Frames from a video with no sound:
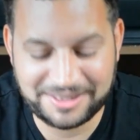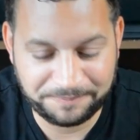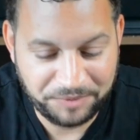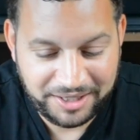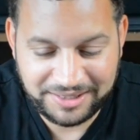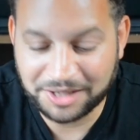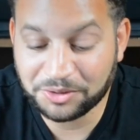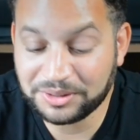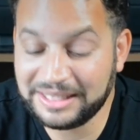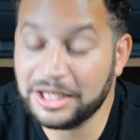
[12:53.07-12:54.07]
And not
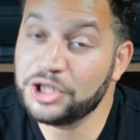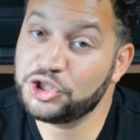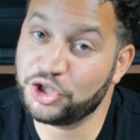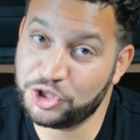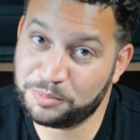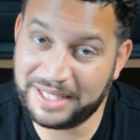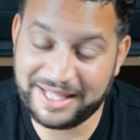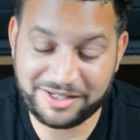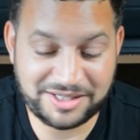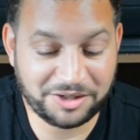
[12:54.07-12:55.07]
only church
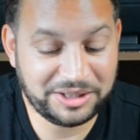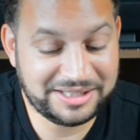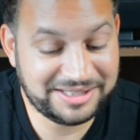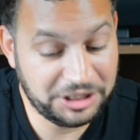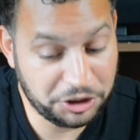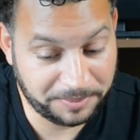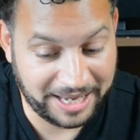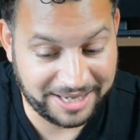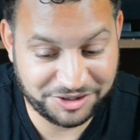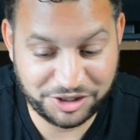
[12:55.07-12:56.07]
planters, not only senior
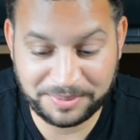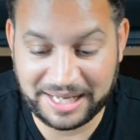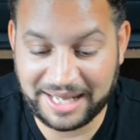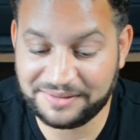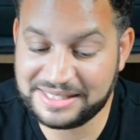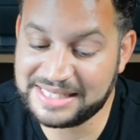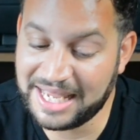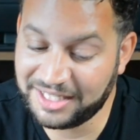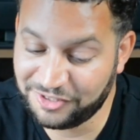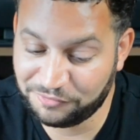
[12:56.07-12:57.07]
pastors, but I have
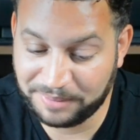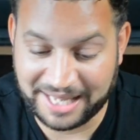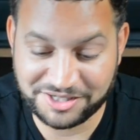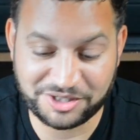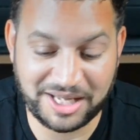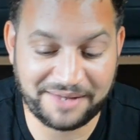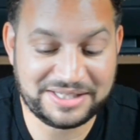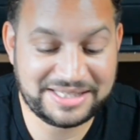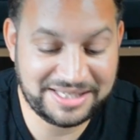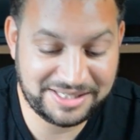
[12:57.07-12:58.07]
executive pastors, I have
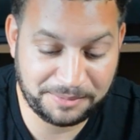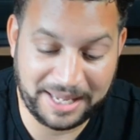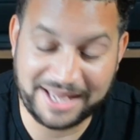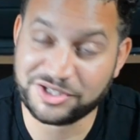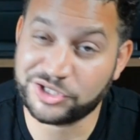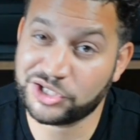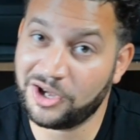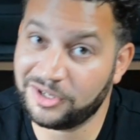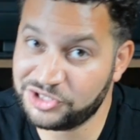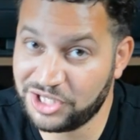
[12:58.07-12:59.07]
assistant pastors,
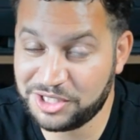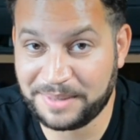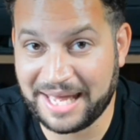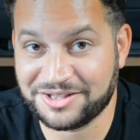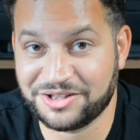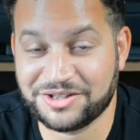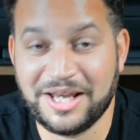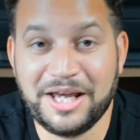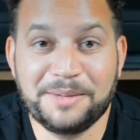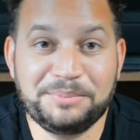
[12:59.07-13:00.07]
college age pastors,
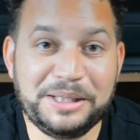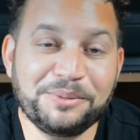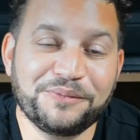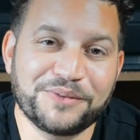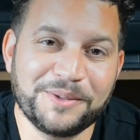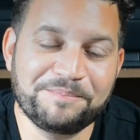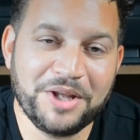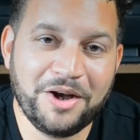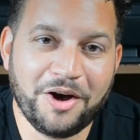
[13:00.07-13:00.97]
people from